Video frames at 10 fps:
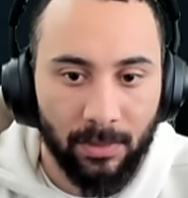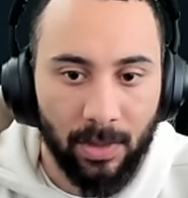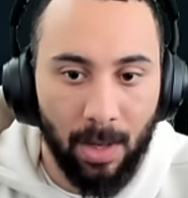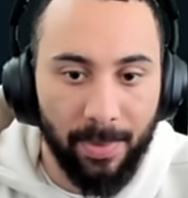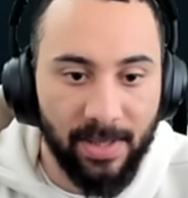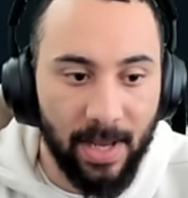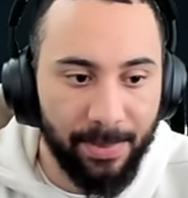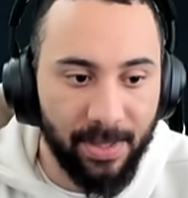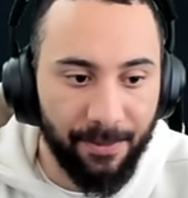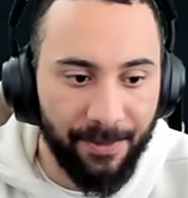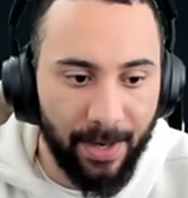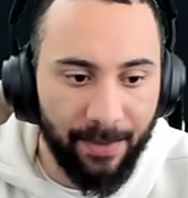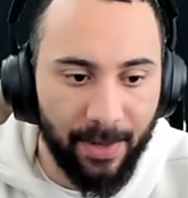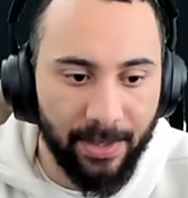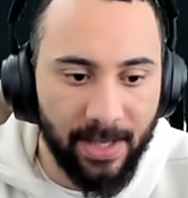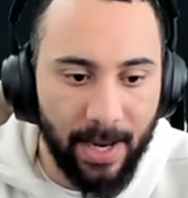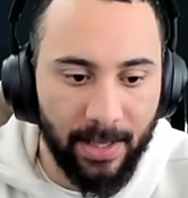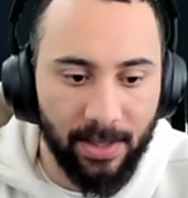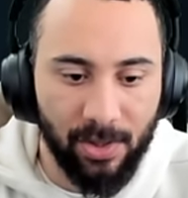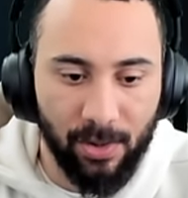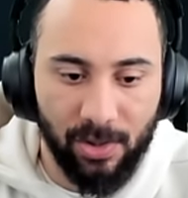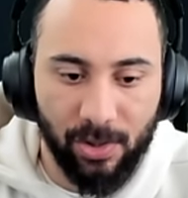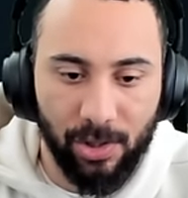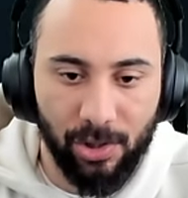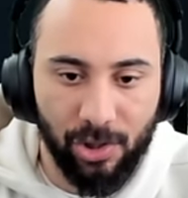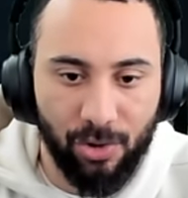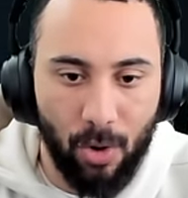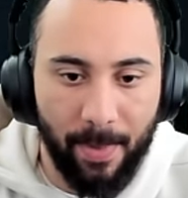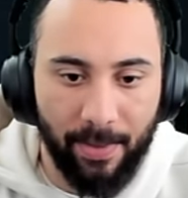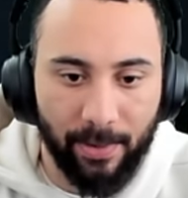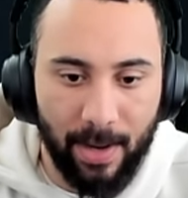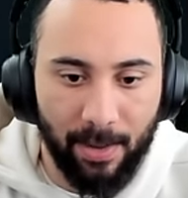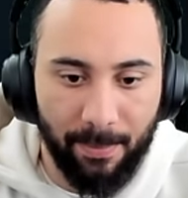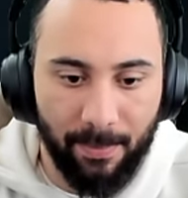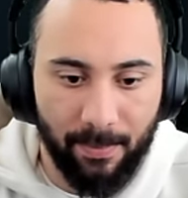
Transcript: Army zombies are very, very tanky, so it's good to just throw them on the ground and...